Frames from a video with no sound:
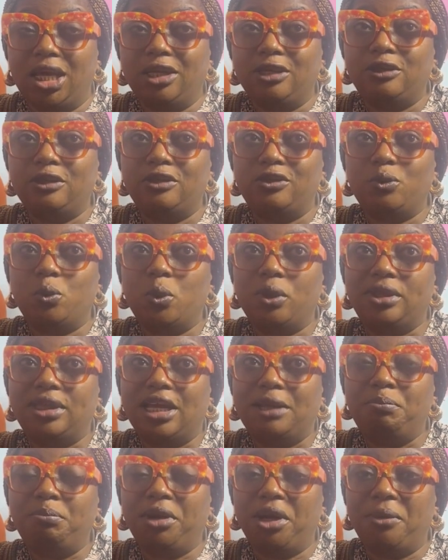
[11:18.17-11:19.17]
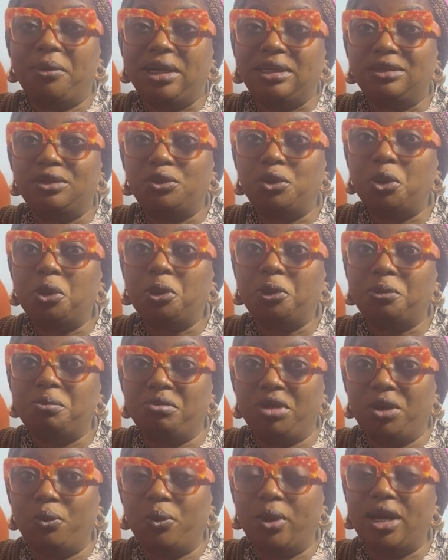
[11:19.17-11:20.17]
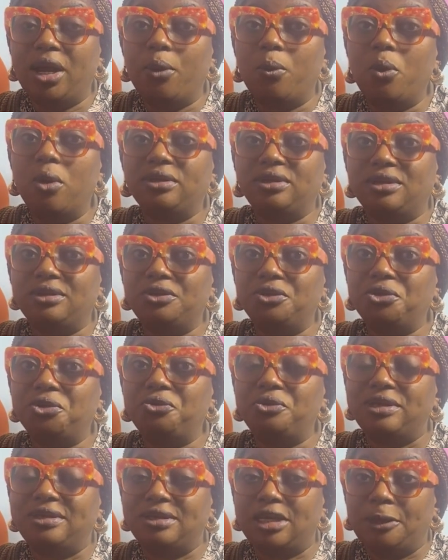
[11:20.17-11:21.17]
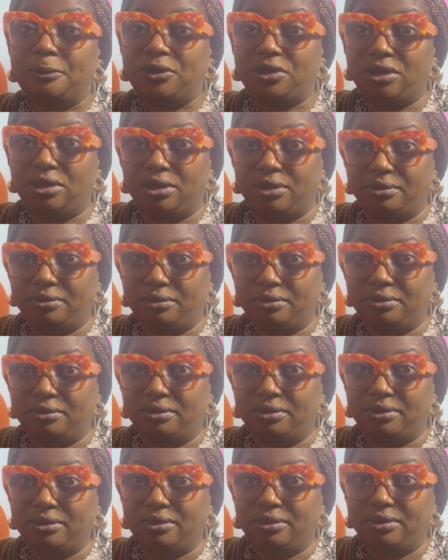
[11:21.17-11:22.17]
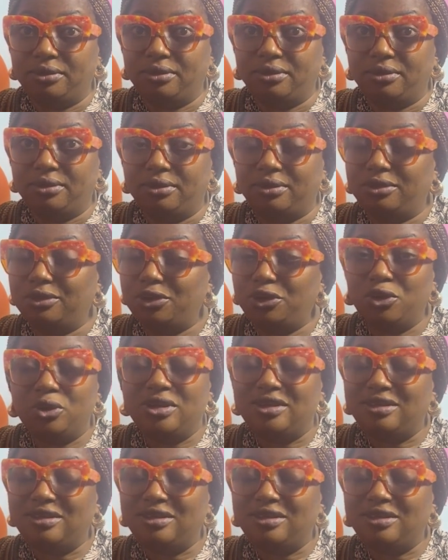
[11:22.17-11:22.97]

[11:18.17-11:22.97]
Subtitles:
Just what that parent told me when I walked into the reception. Don't